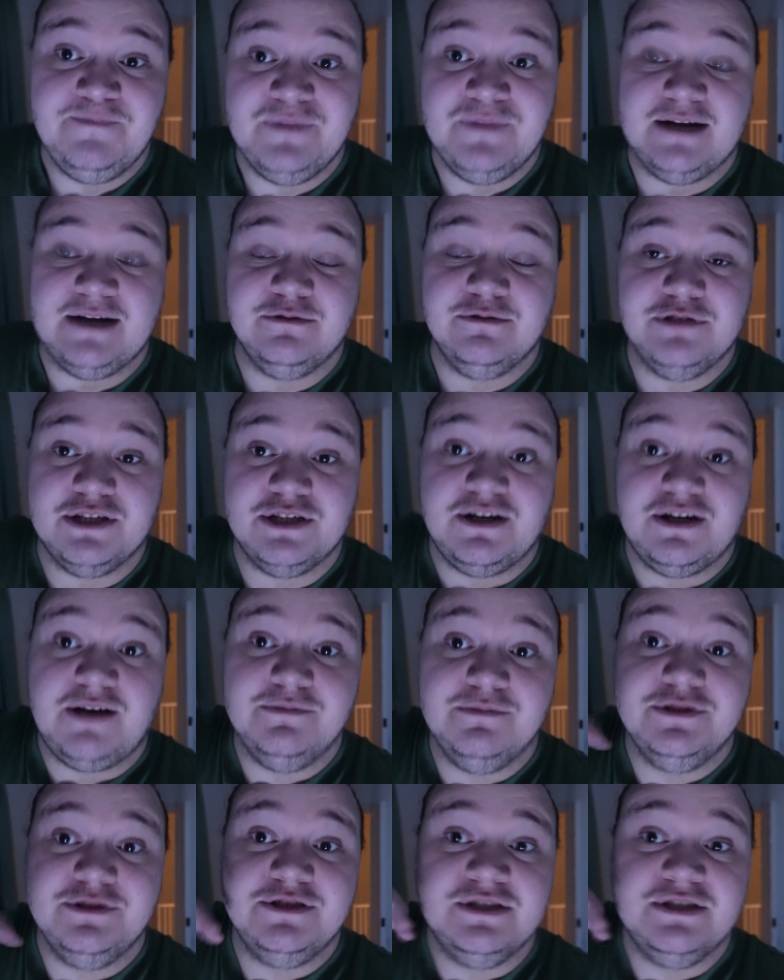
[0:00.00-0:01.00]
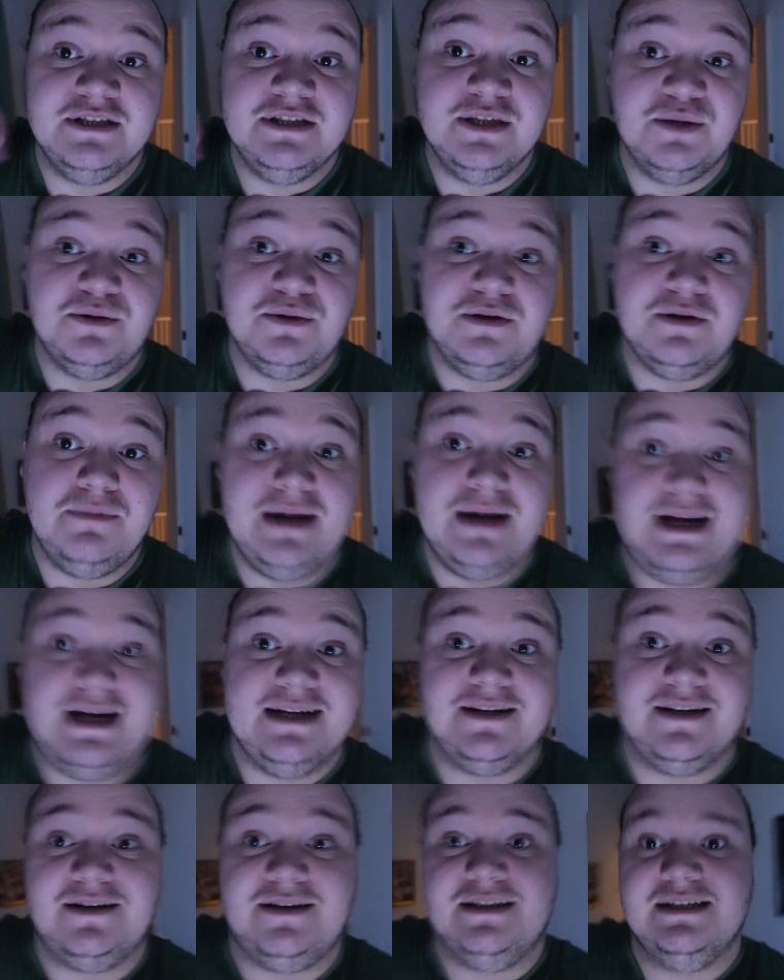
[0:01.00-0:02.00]
And also I'm using the automatic
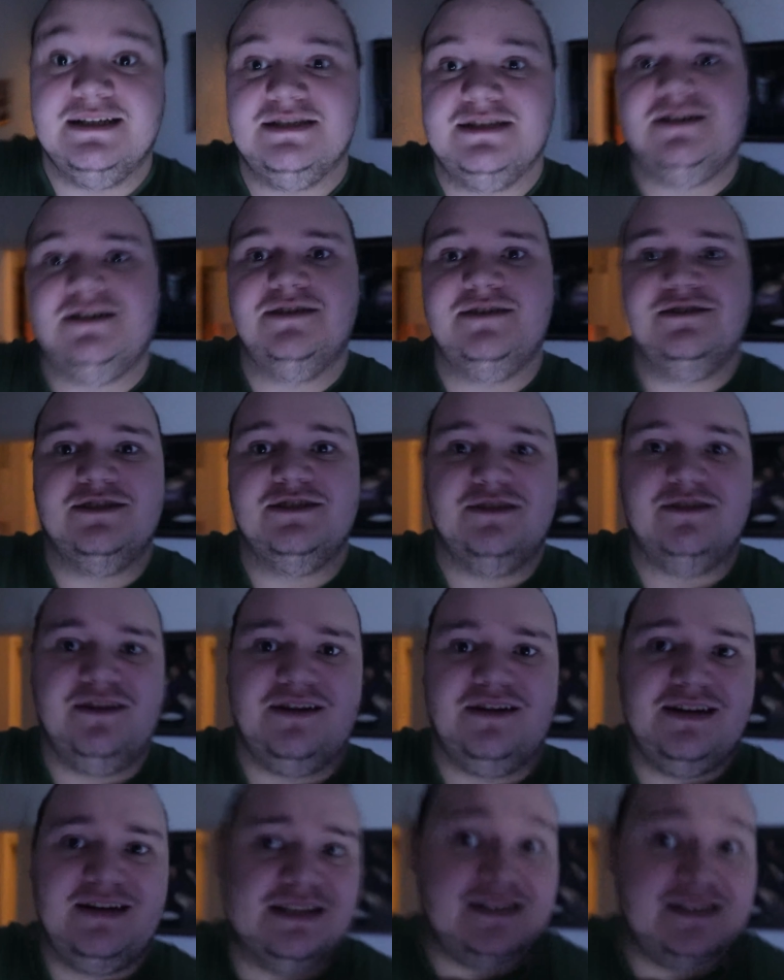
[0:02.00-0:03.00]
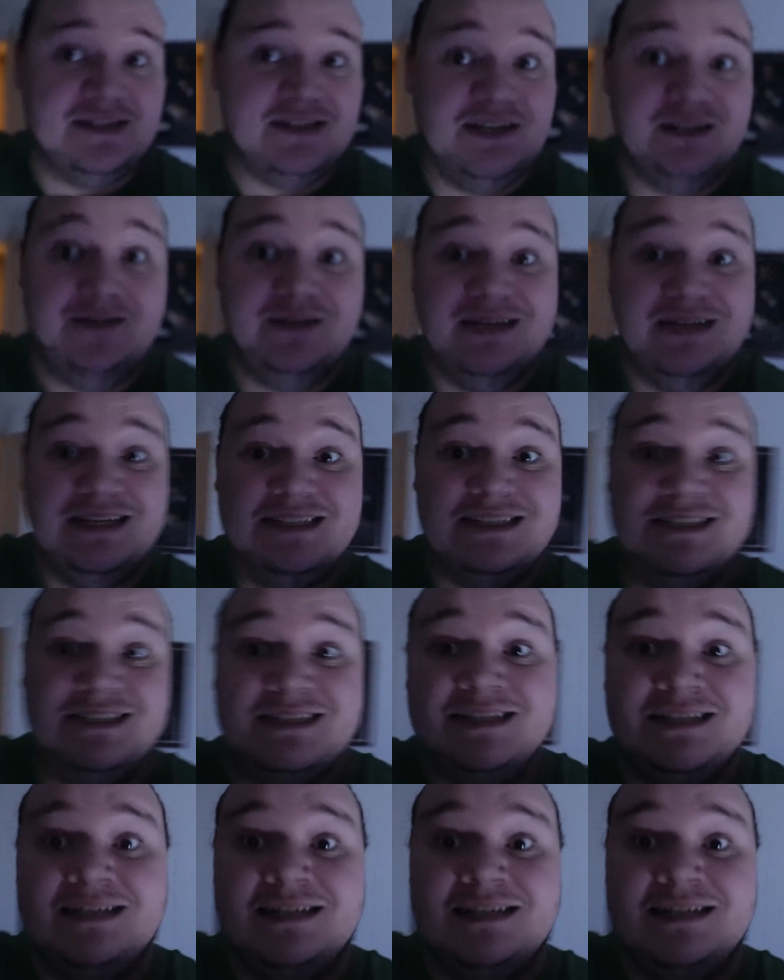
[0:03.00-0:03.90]
ISO, so the ISO is